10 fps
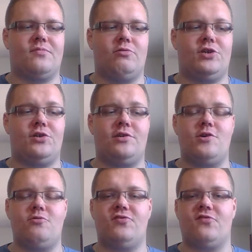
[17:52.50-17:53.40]
which you could
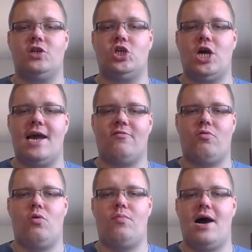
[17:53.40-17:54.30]
use for a giant
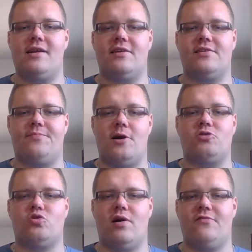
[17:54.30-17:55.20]
robot
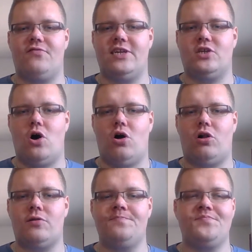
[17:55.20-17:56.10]
about 12 feet
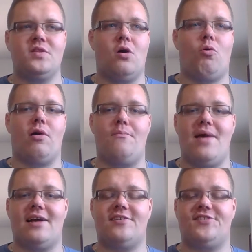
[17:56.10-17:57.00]
tall, or a
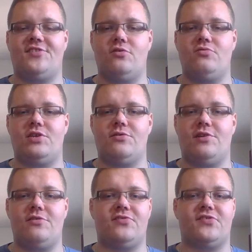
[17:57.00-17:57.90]
mech suit. You
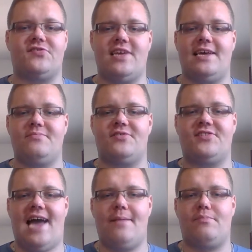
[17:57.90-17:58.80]
could use the same
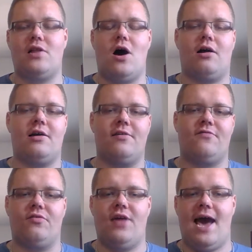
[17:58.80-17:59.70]
stat block
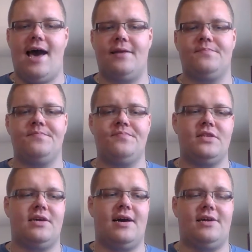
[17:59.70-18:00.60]
for that
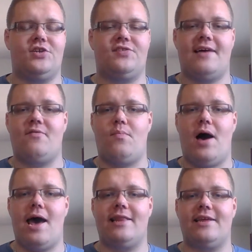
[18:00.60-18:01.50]
and just have a
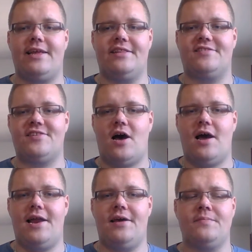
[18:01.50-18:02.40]
pilot
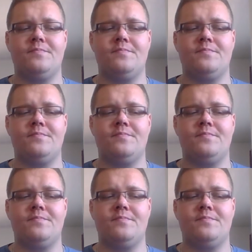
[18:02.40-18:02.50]
inside.